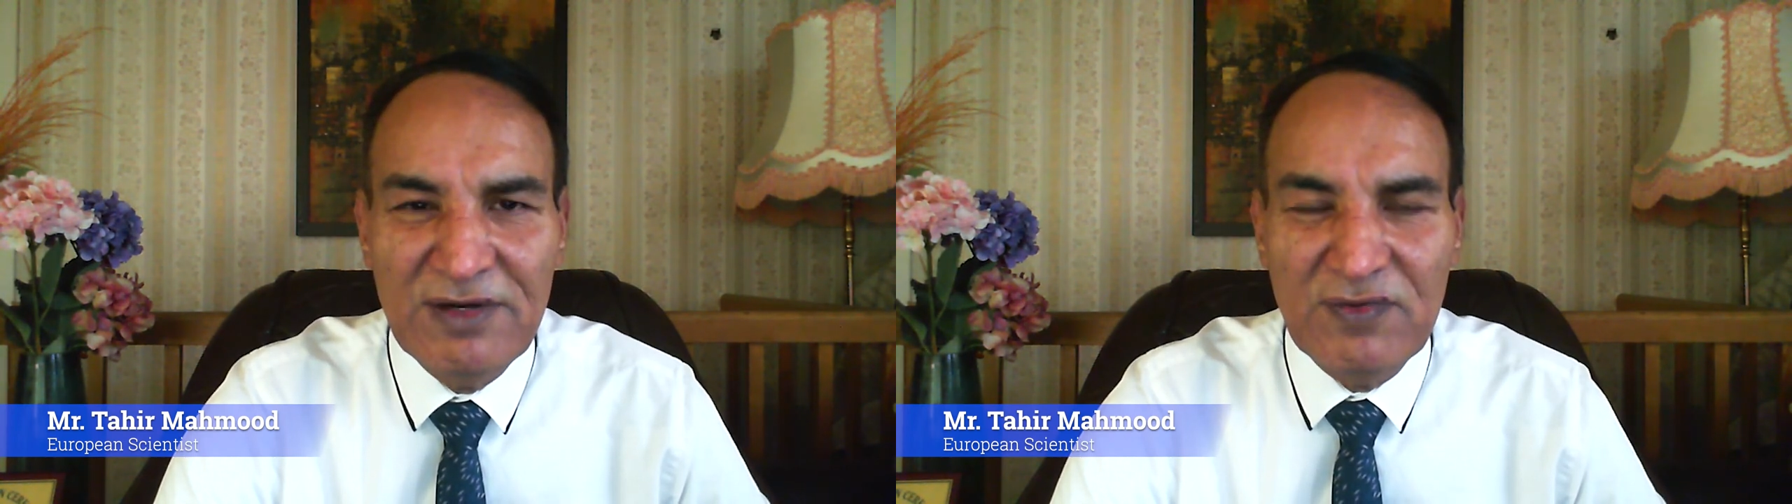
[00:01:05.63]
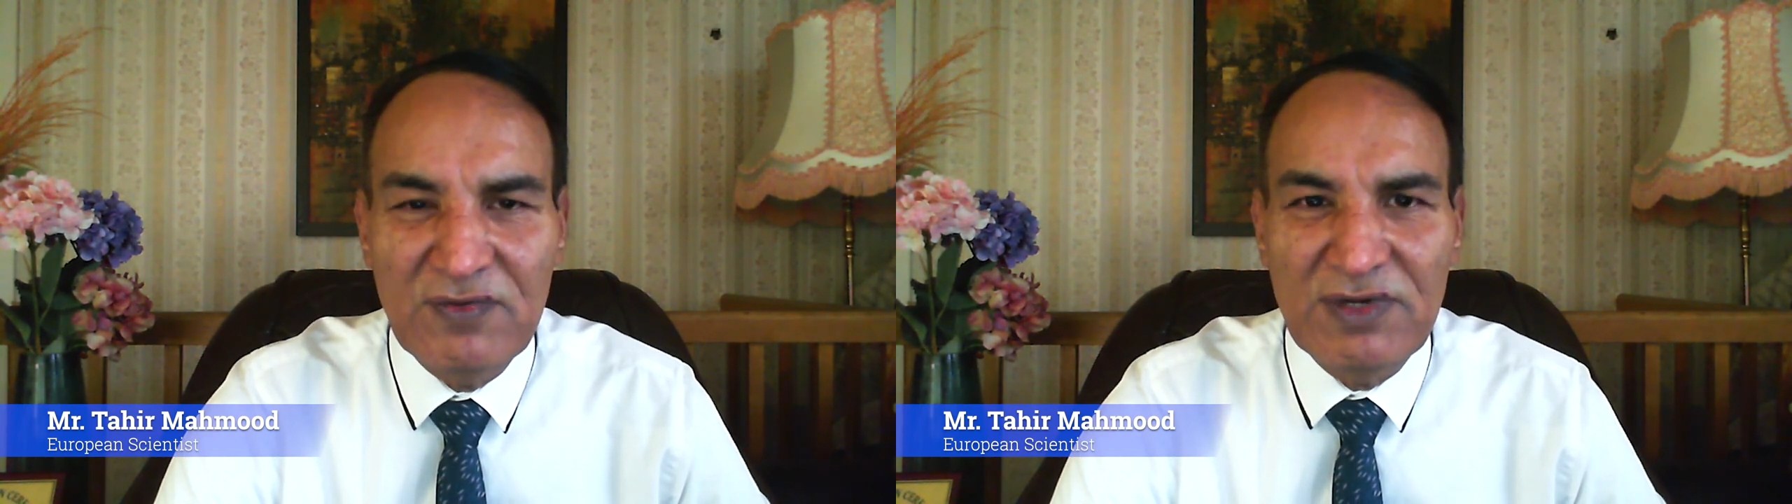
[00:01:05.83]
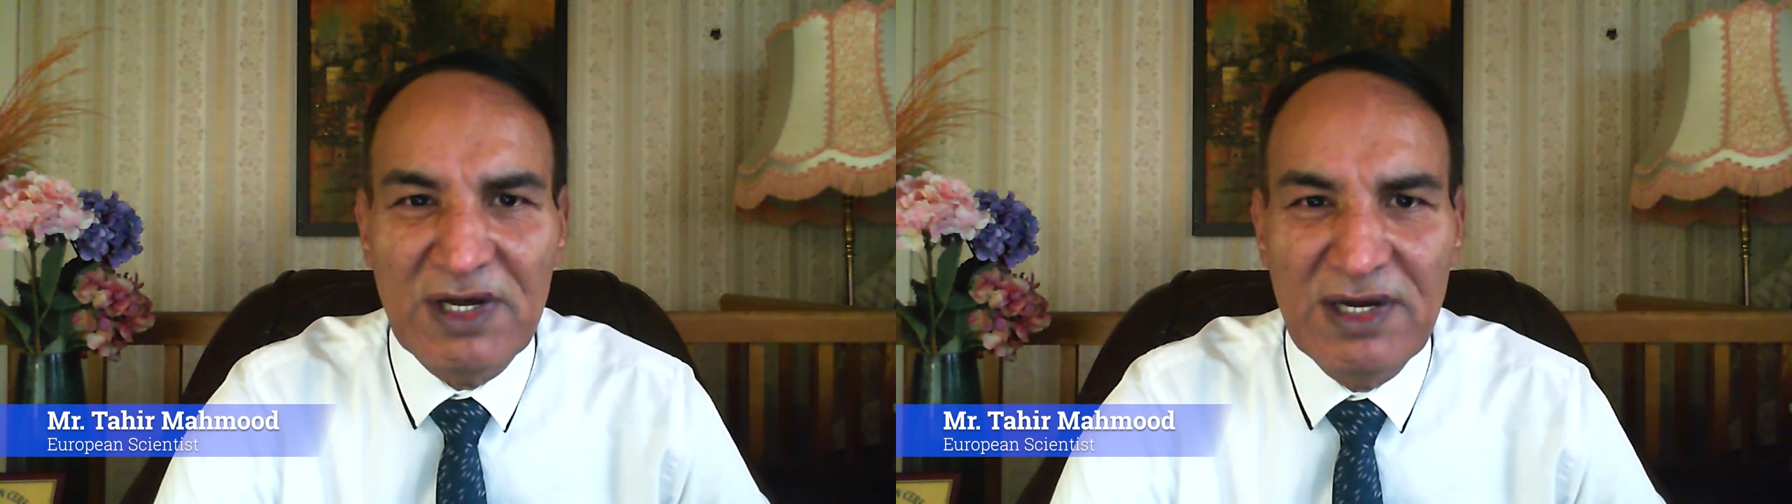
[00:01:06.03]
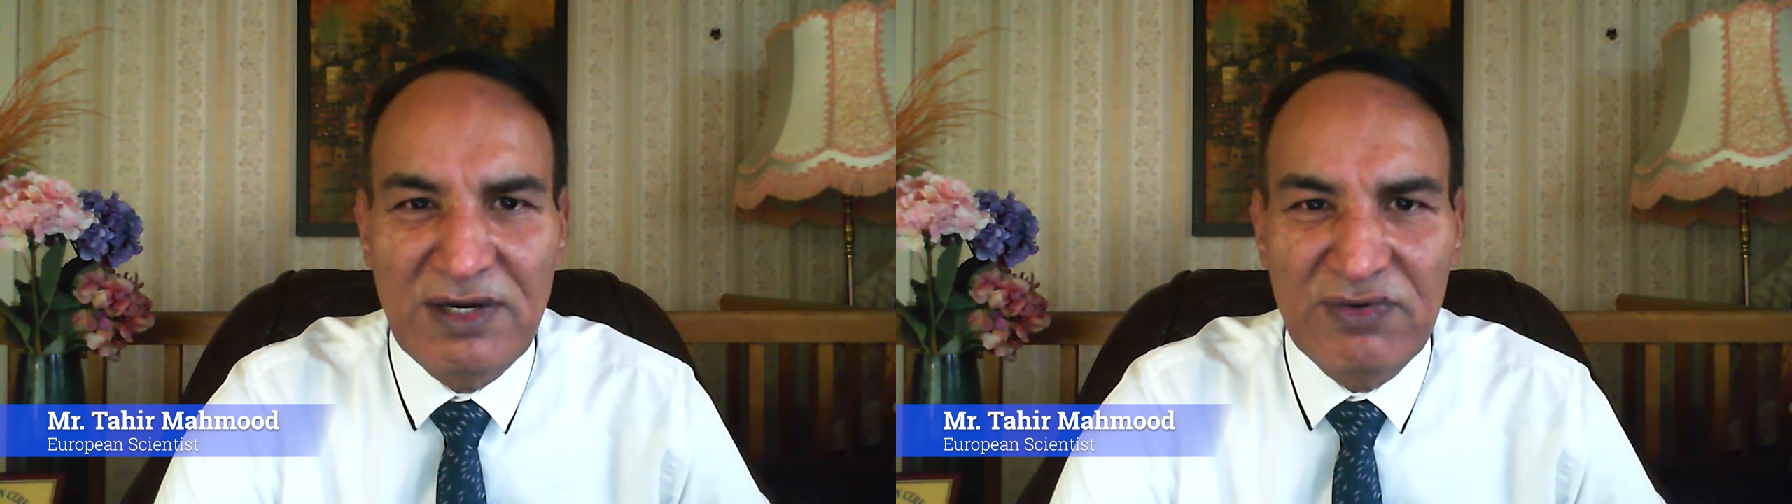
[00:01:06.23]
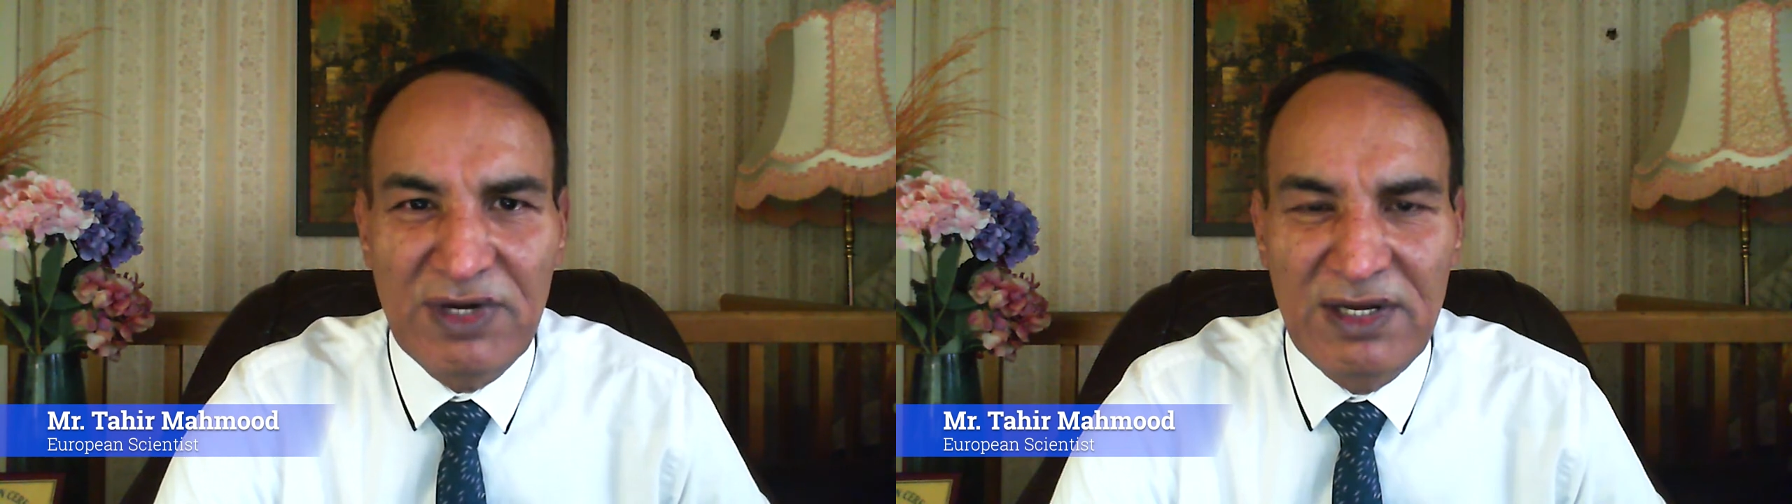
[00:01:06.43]
to the
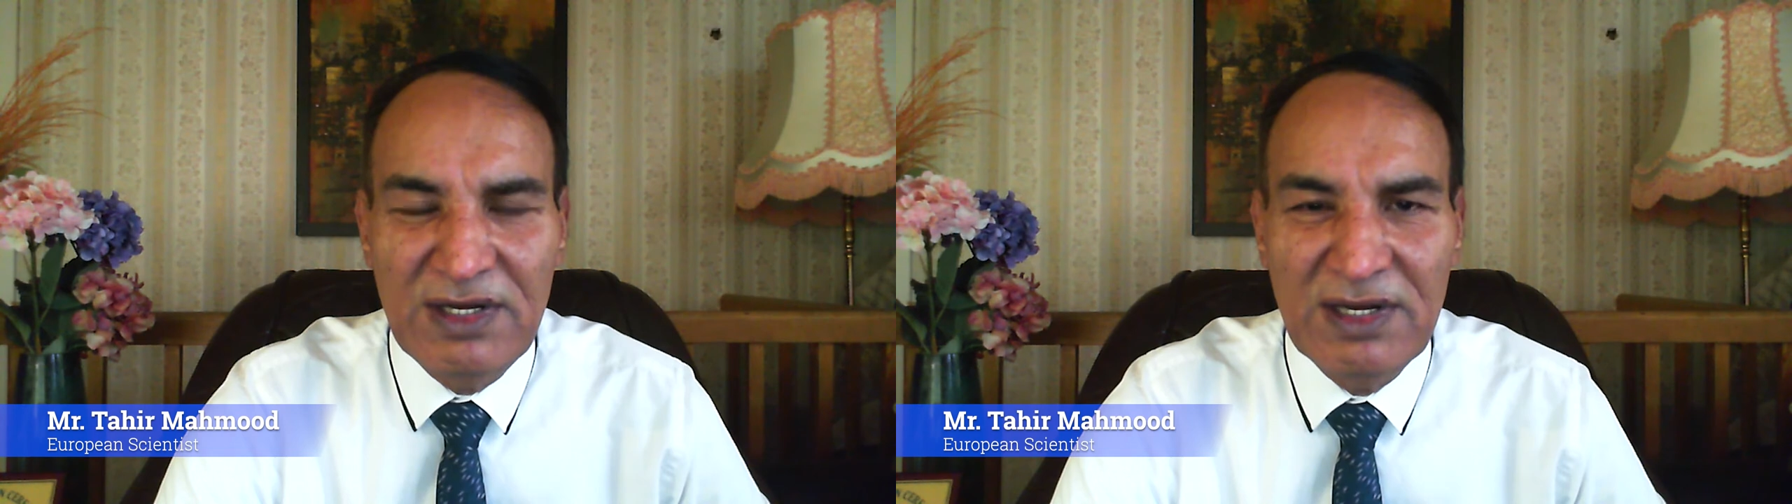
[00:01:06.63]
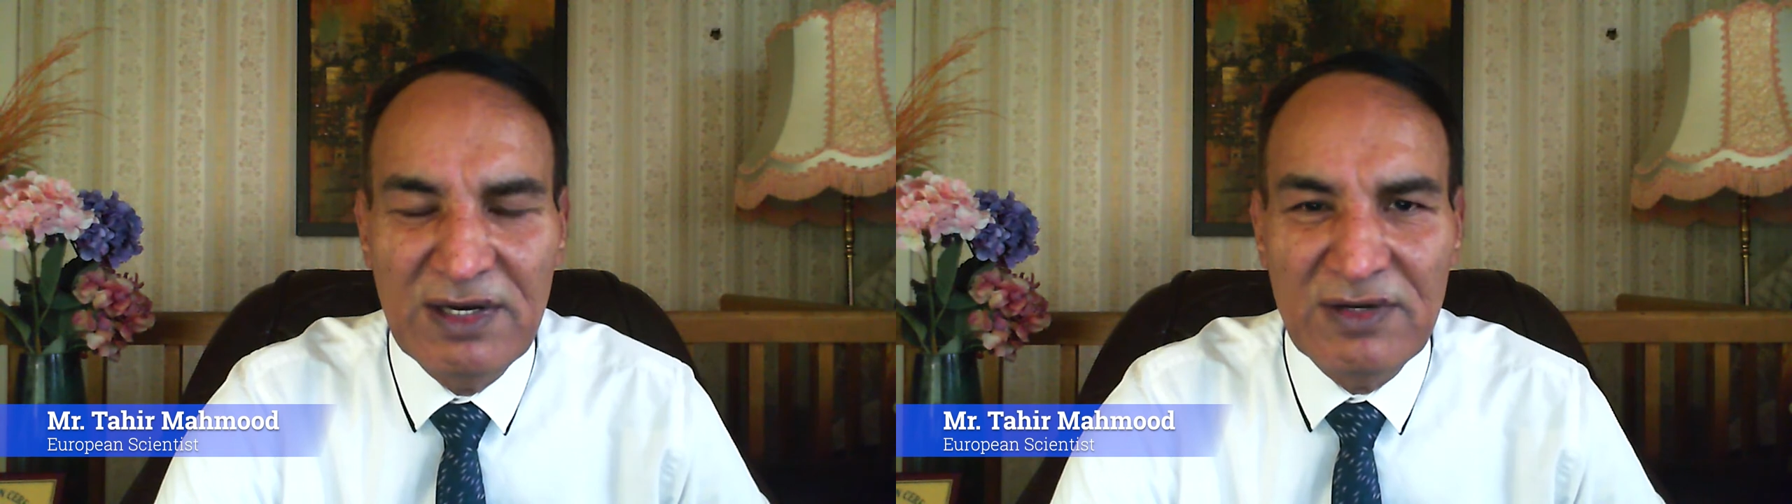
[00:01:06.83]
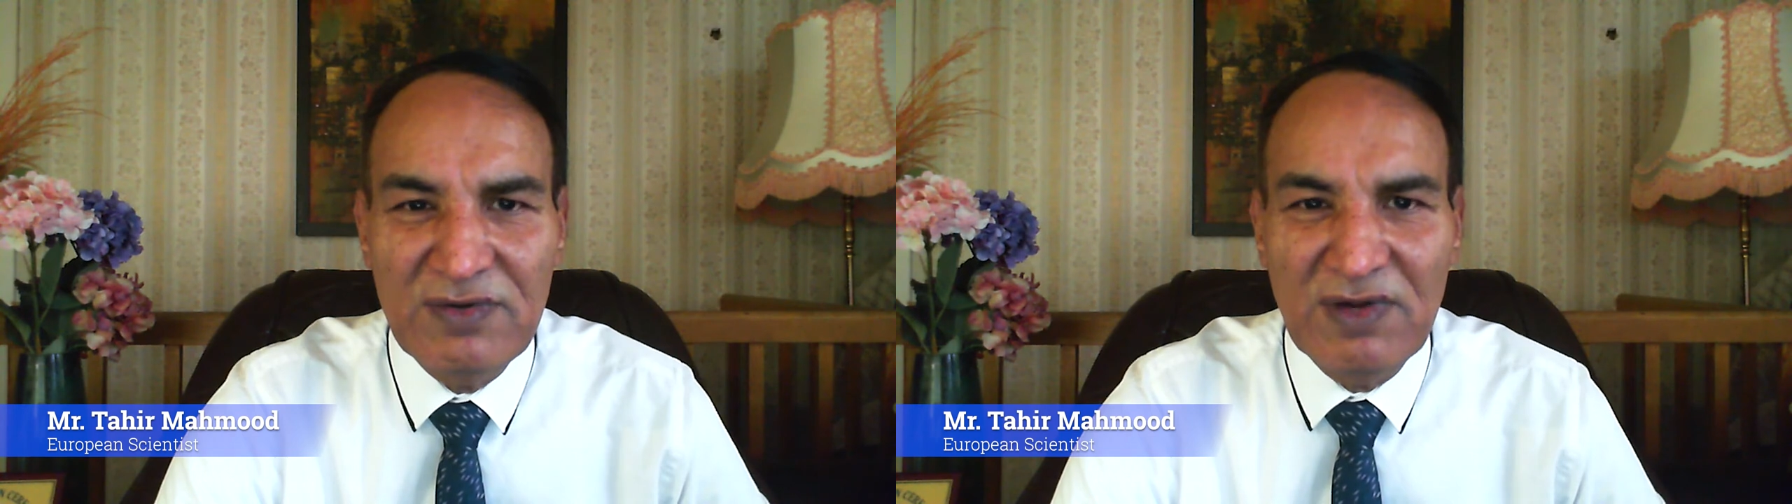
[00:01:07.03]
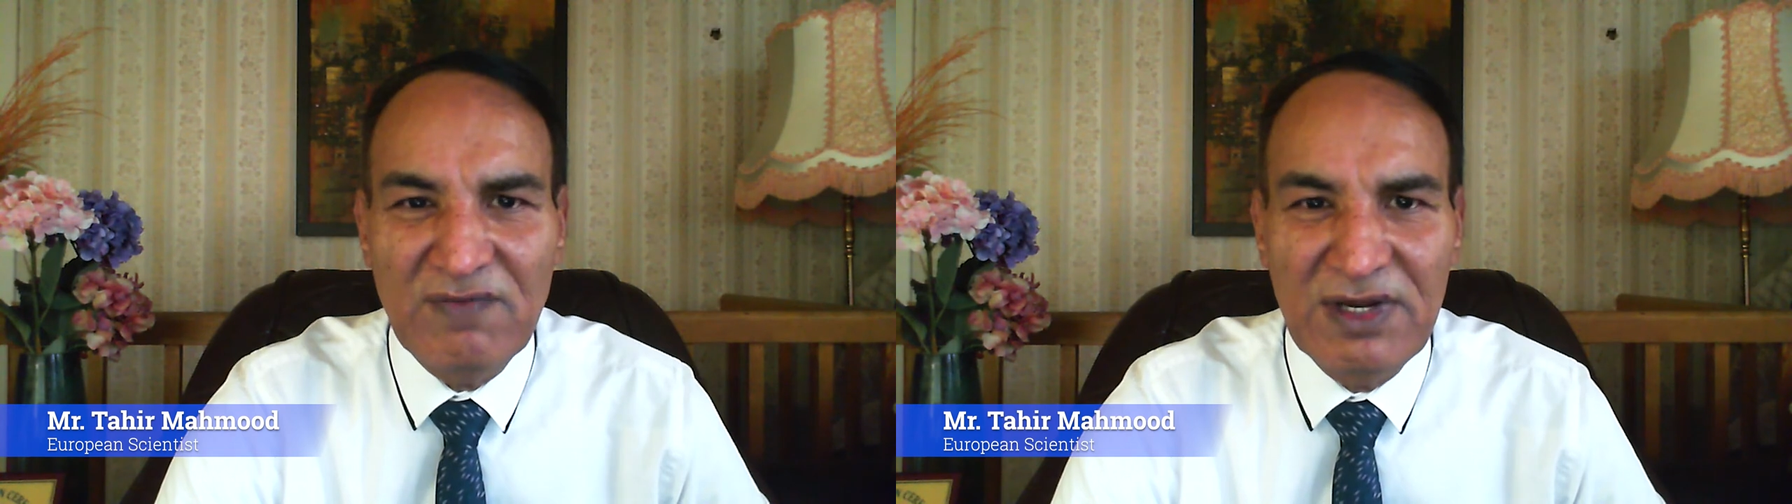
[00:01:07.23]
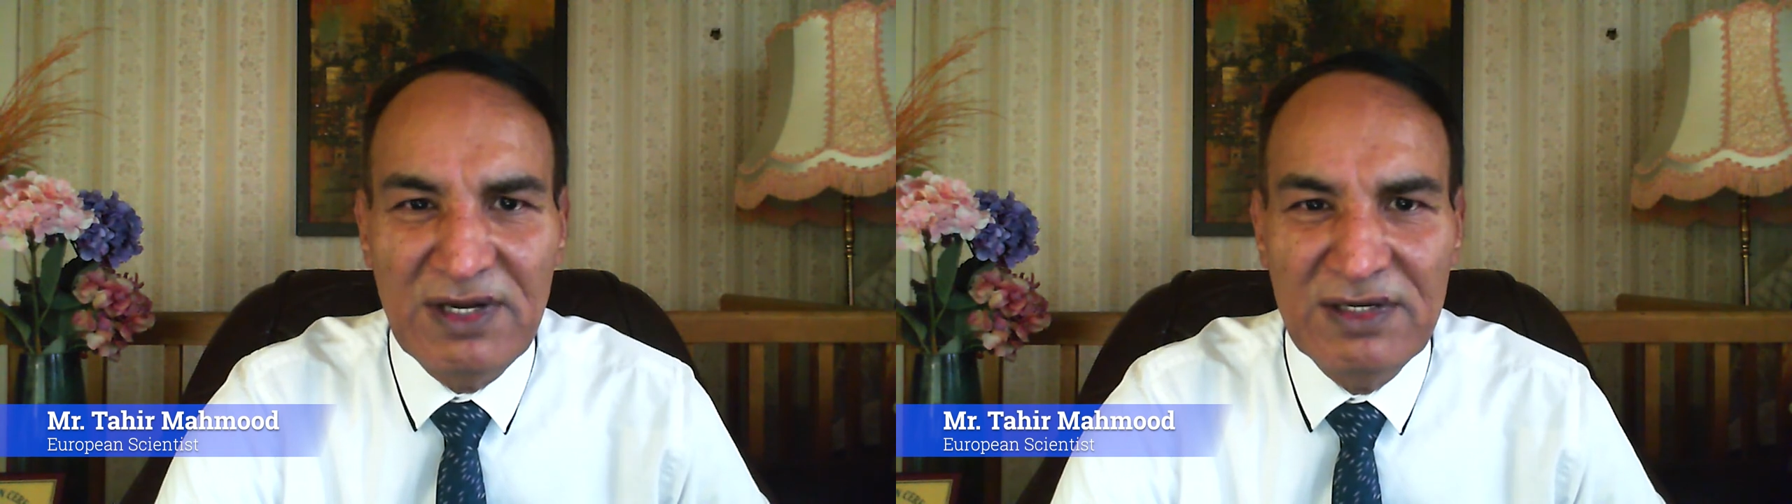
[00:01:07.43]
country, to the
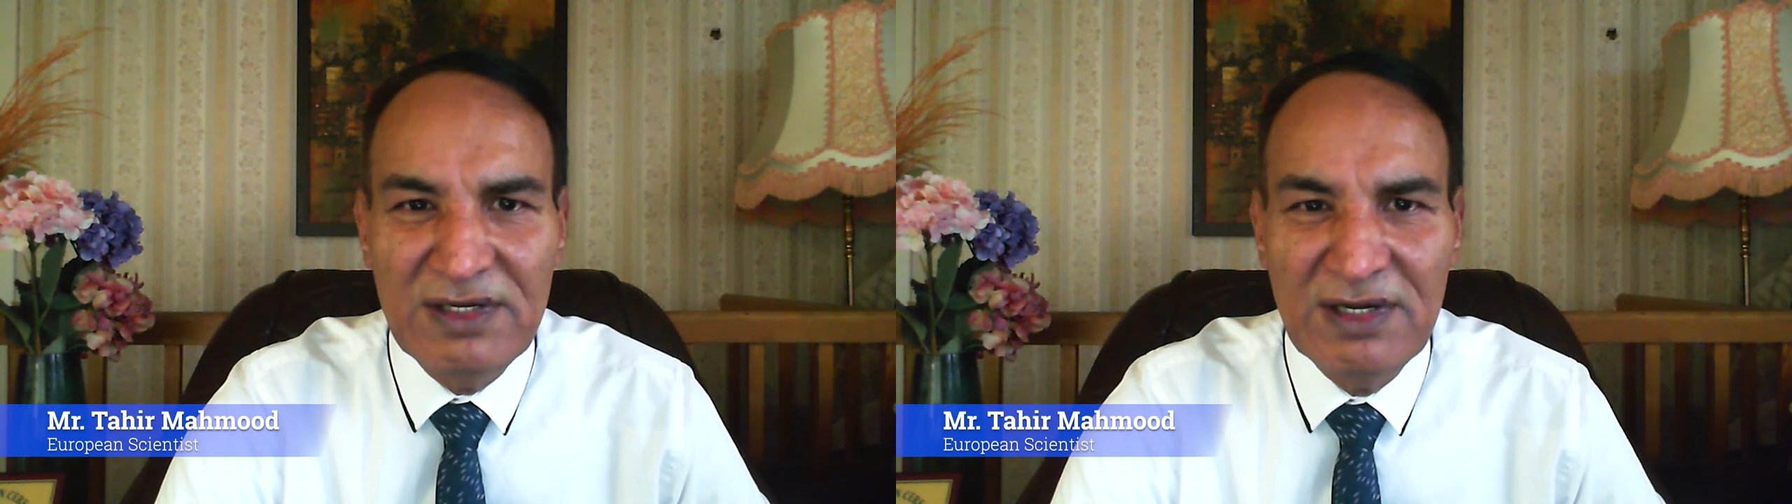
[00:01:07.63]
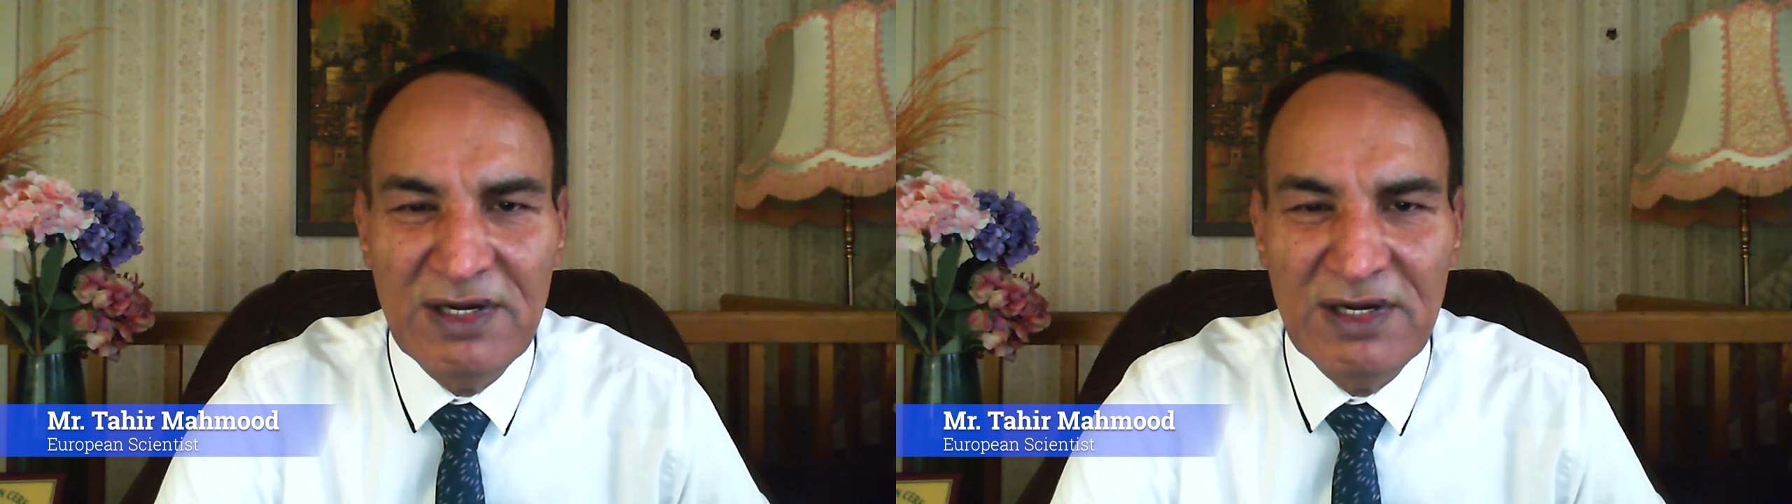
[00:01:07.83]
world,